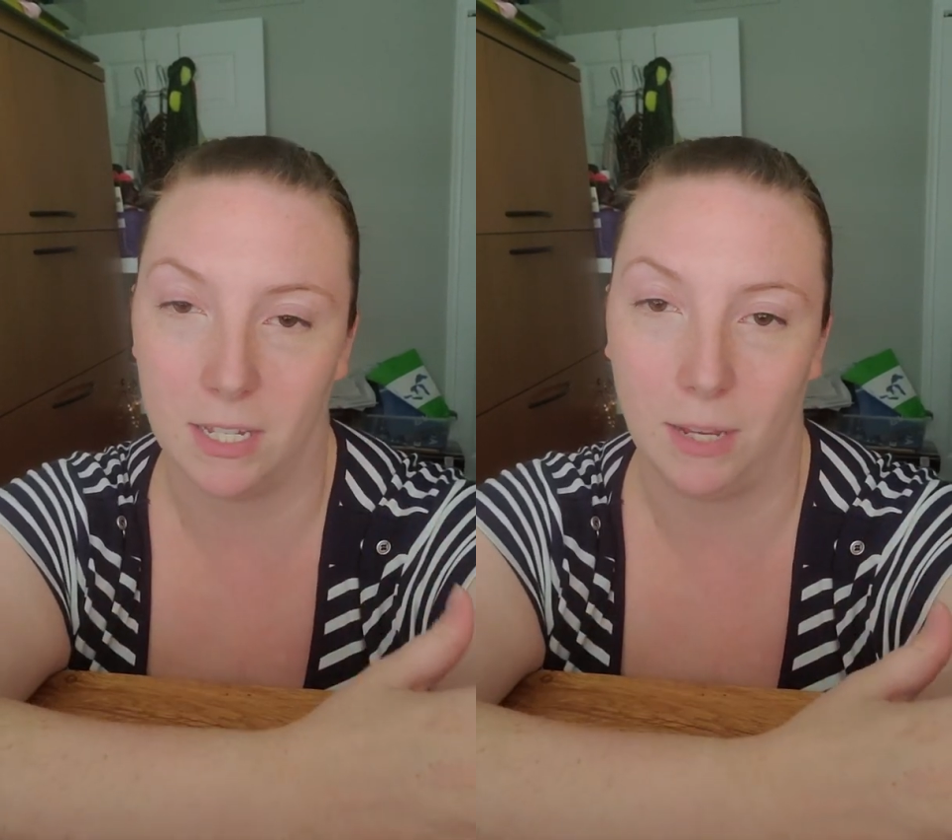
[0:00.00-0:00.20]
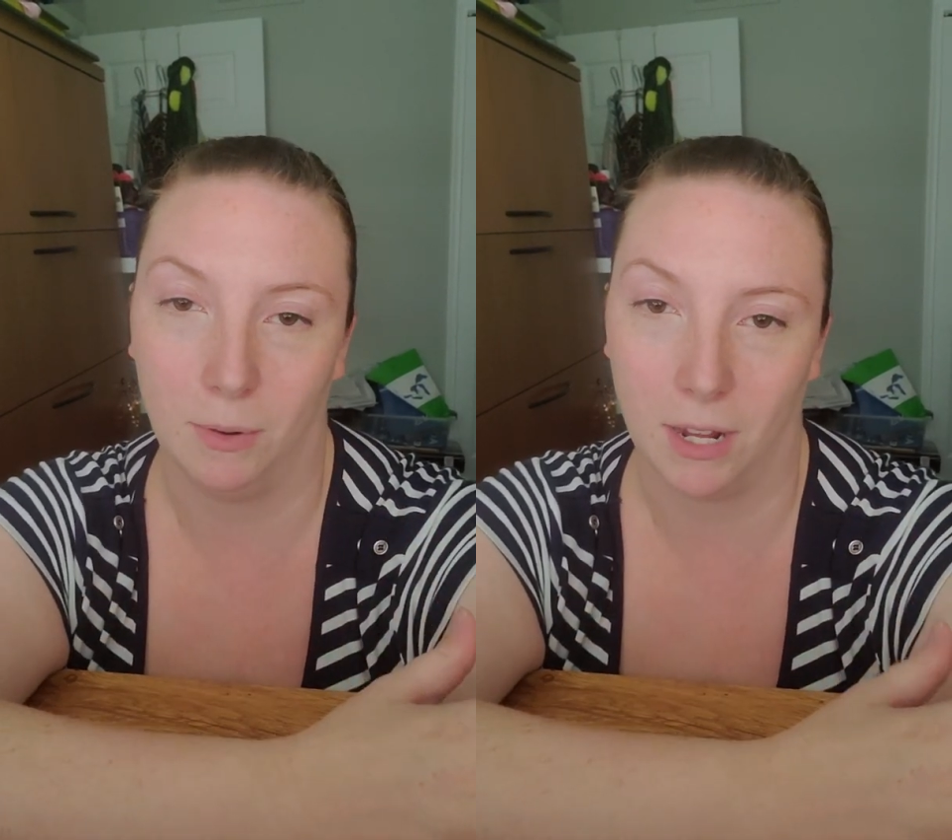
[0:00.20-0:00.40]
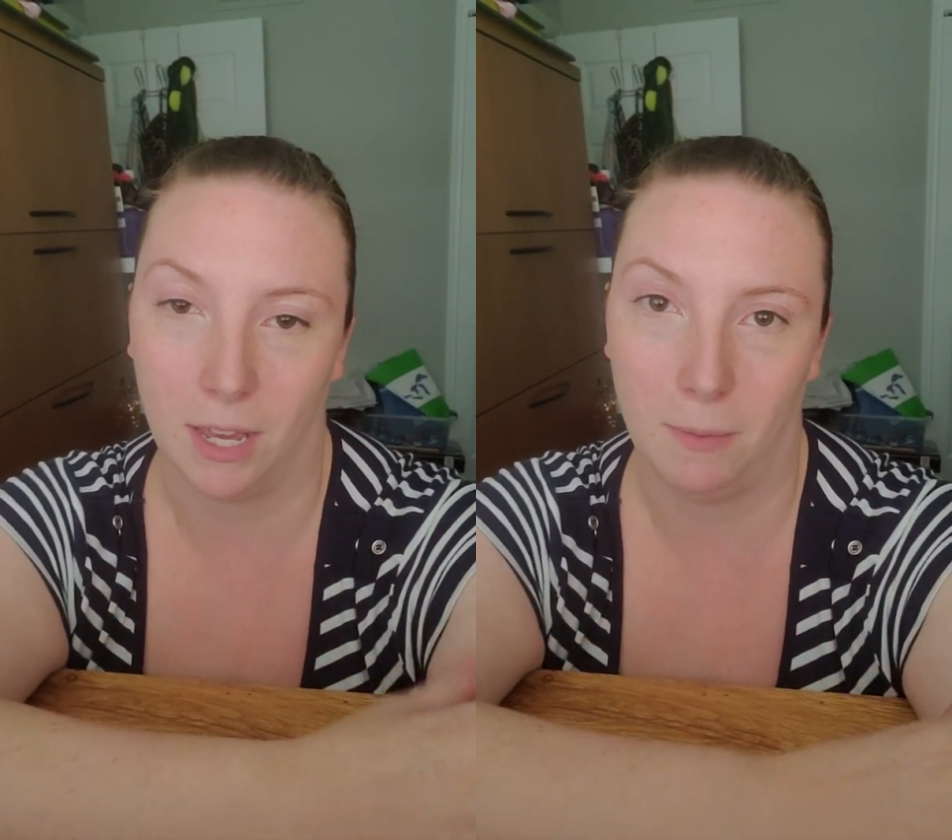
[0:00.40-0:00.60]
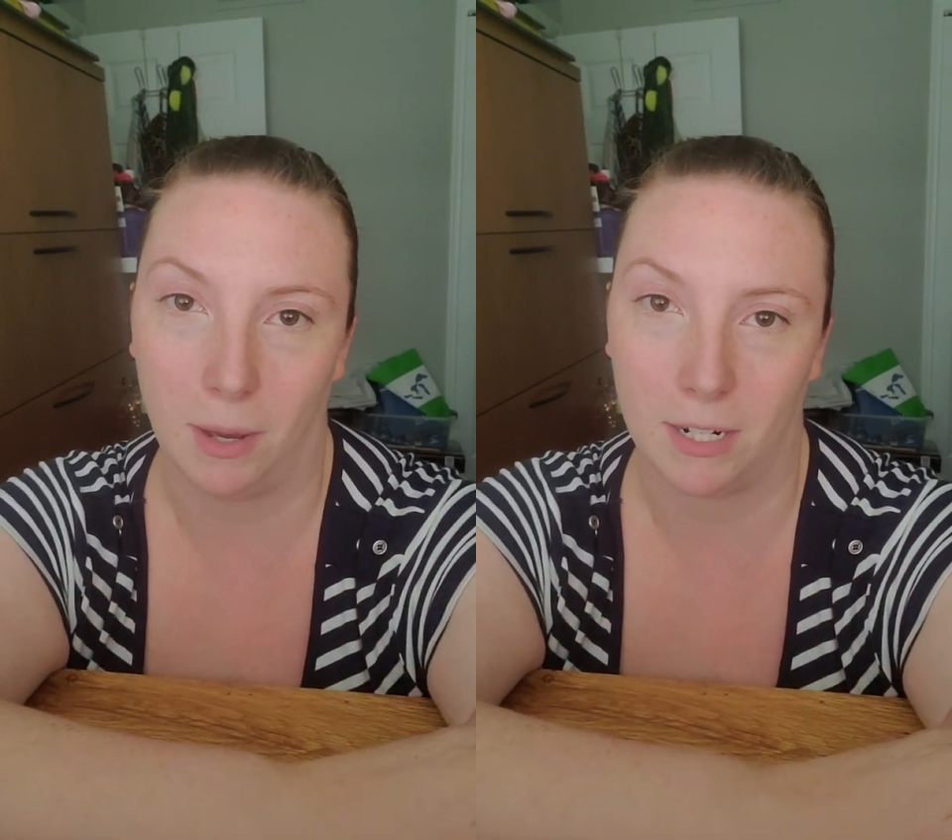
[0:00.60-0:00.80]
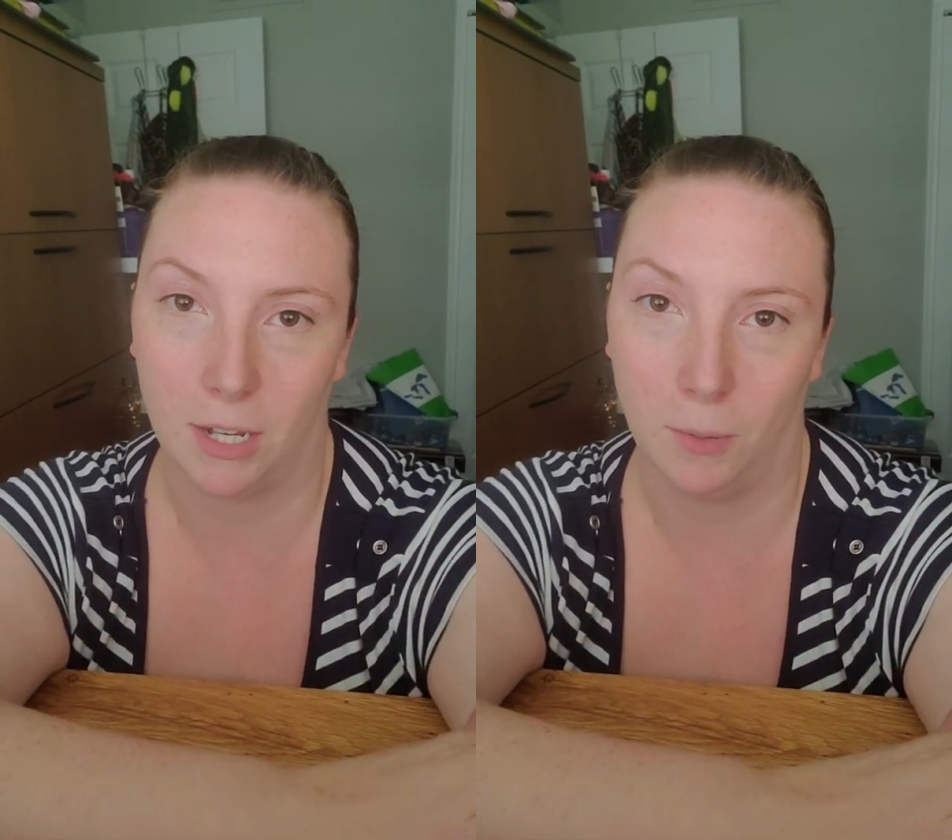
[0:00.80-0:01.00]
see when I came
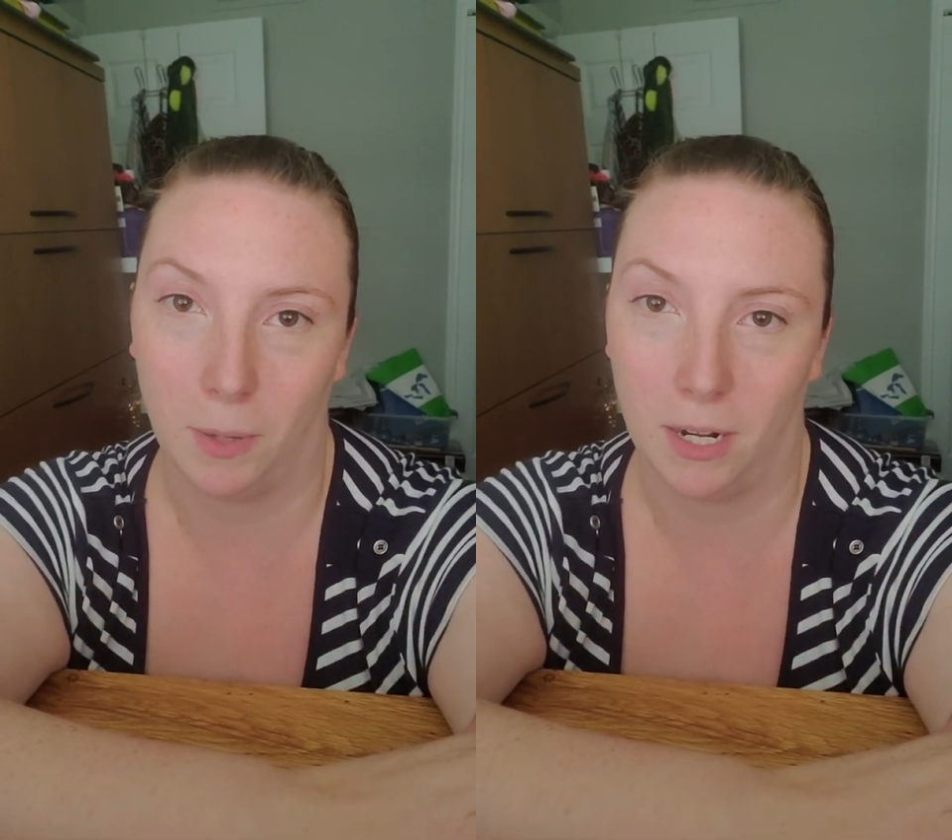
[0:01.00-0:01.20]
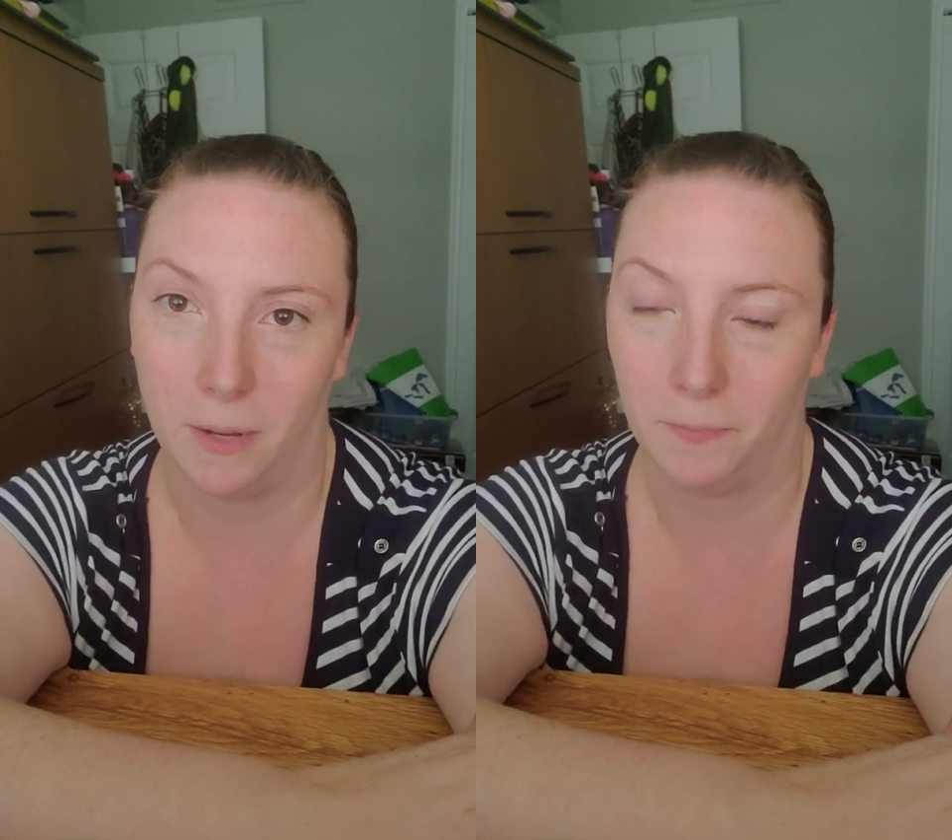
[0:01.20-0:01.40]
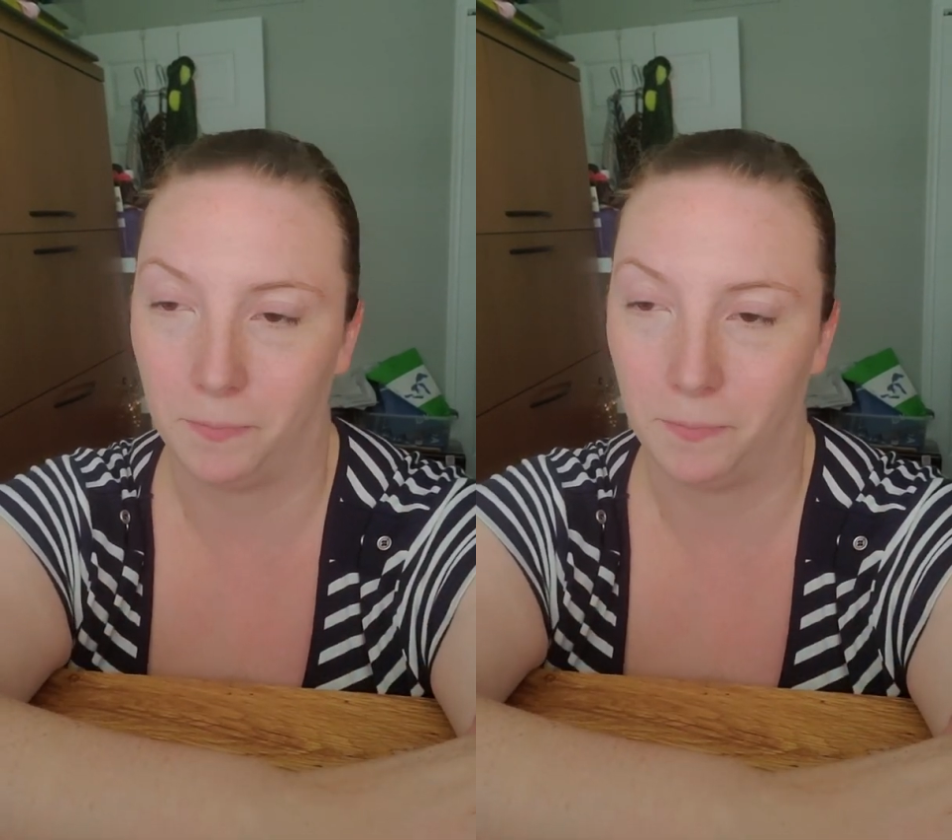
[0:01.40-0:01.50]
back to Alpena.